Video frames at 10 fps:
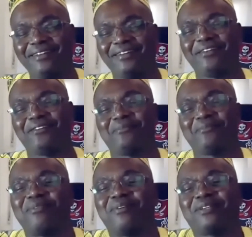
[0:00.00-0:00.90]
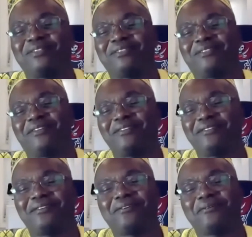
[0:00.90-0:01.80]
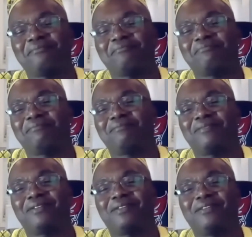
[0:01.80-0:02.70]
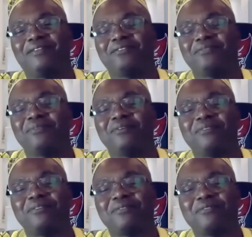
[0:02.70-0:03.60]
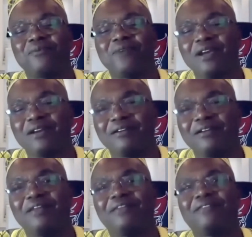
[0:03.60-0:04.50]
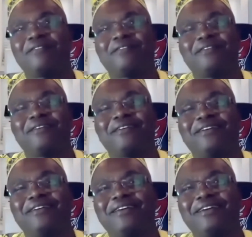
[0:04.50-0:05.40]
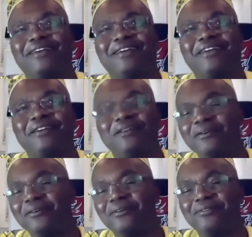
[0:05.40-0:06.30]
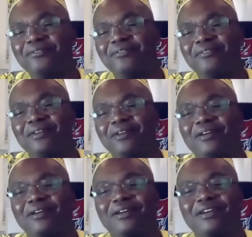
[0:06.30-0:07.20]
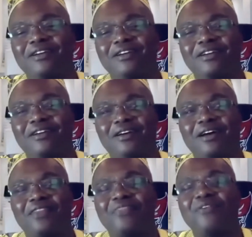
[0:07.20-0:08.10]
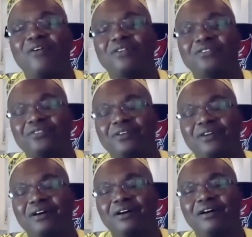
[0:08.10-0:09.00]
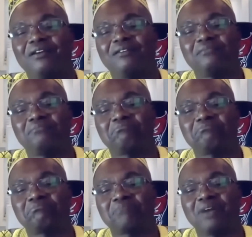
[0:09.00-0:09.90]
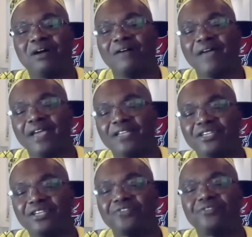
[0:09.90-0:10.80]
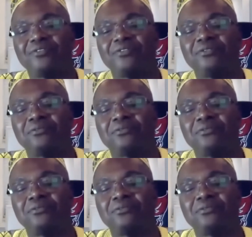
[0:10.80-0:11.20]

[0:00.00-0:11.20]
It is important that this moment of awareness includes a thought on our ancestors,